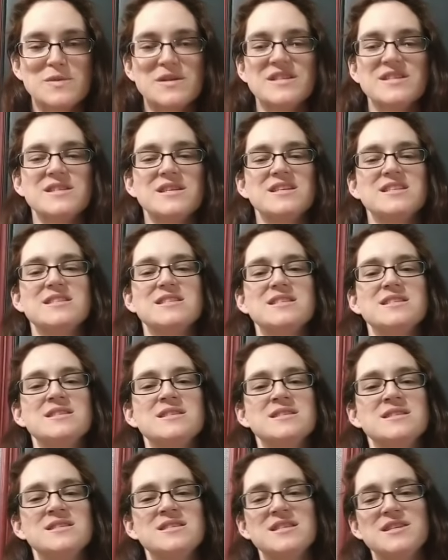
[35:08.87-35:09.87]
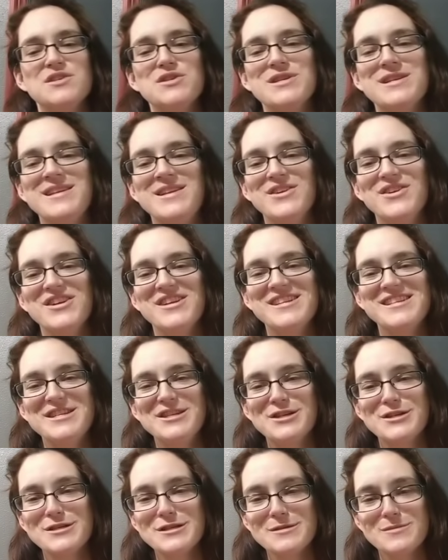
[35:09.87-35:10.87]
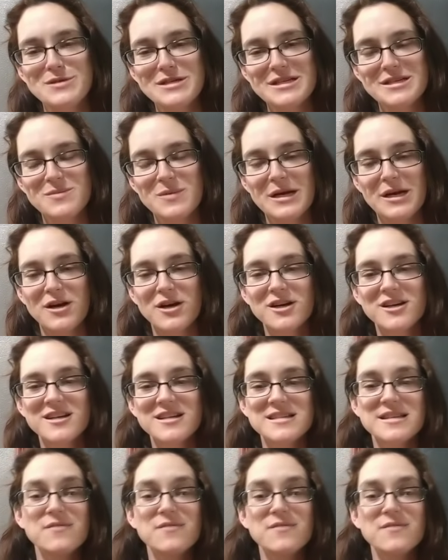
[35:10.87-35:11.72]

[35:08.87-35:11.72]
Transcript: but it's because this is such a near and dear subject to my heart,